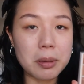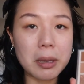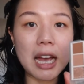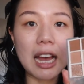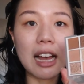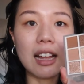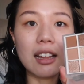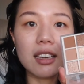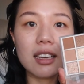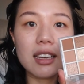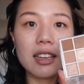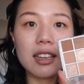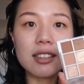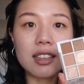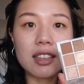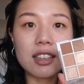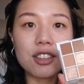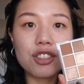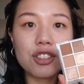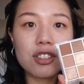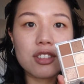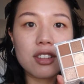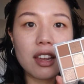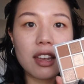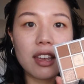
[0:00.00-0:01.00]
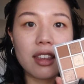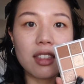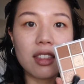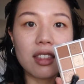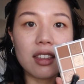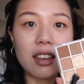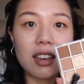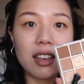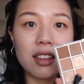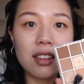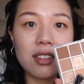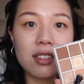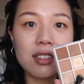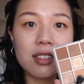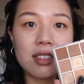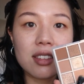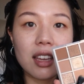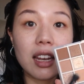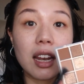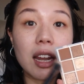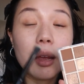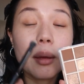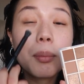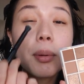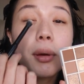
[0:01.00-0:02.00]
palette is I just take this
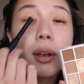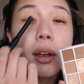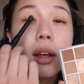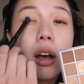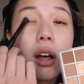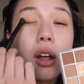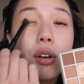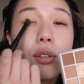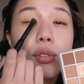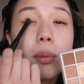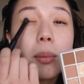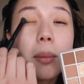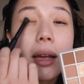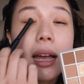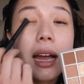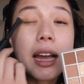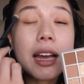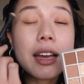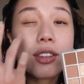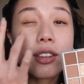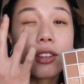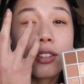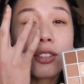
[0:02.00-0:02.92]
and I put it all over my eyes.